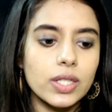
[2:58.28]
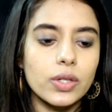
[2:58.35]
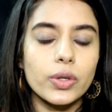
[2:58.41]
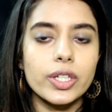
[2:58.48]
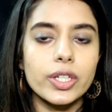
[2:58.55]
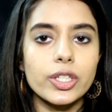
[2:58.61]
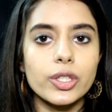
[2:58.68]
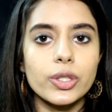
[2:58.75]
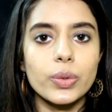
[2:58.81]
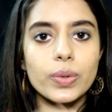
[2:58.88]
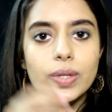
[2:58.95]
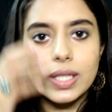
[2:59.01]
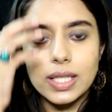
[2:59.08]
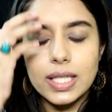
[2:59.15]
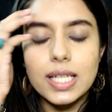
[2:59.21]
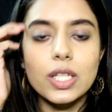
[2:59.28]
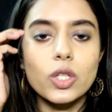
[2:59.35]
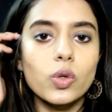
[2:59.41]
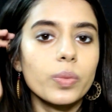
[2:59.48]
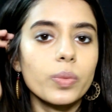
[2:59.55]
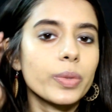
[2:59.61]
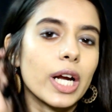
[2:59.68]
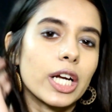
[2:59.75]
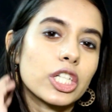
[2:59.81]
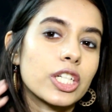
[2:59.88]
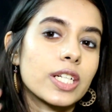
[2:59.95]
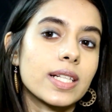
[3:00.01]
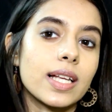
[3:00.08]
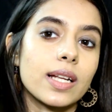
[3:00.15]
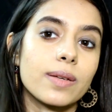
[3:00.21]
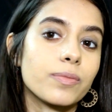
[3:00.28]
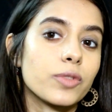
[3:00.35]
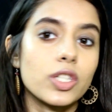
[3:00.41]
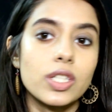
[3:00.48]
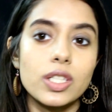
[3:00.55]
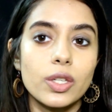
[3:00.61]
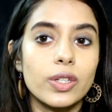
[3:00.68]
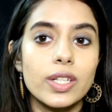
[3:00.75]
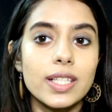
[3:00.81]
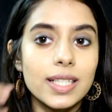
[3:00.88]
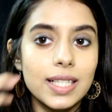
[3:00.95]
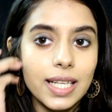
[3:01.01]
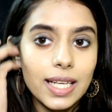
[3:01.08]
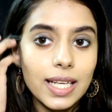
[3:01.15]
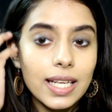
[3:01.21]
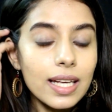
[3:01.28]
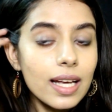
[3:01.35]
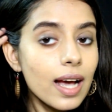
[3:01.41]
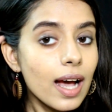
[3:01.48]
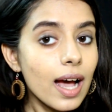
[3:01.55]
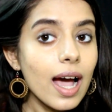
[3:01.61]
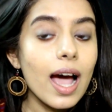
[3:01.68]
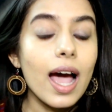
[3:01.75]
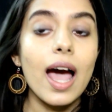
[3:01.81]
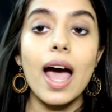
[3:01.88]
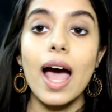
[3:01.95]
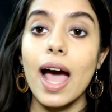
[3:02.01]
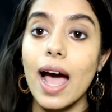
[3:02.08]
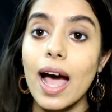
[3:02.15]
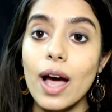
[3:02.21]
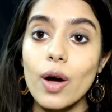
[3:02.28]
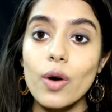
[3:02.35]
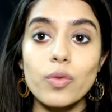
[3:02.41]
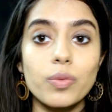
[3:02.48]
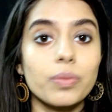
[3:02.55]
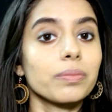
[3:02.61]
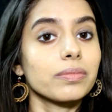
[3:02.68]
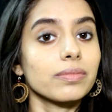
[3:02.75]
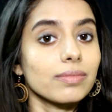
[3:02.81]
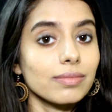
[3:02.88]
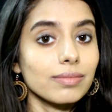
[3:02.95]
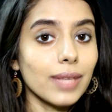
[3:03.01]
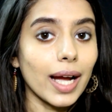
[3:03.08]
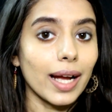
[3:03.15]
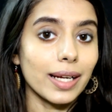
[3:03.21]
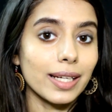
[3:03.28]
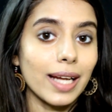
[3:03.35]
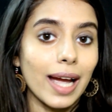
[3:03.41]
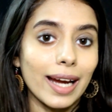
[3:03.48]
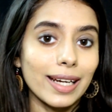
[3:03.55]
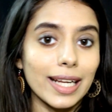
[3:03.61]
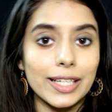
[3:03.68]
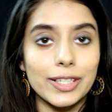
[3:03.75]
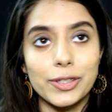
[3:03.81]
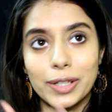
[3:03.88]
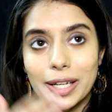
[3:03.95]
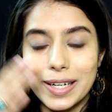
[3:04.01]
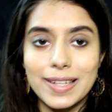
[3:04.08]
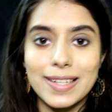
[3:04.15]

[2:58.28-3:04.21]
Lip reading: going to use these two brushes, and I'm just gonna see how my highlighter gets